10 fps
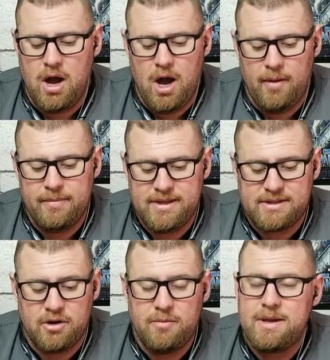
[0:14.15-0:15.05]
Um,
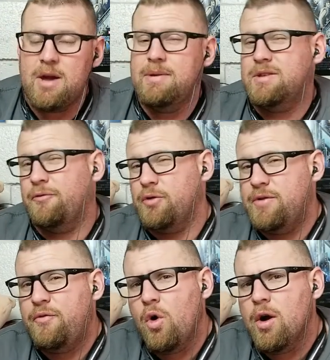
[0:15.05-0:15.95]
it's going to be coming to
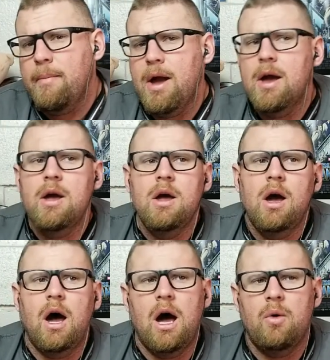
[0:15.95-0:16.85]
Freeform,
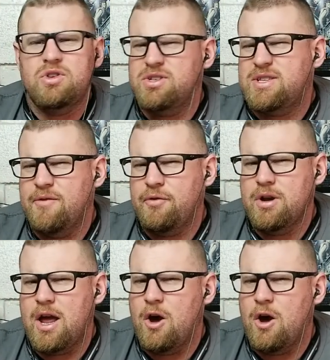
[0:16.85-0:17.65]
uh, which is different.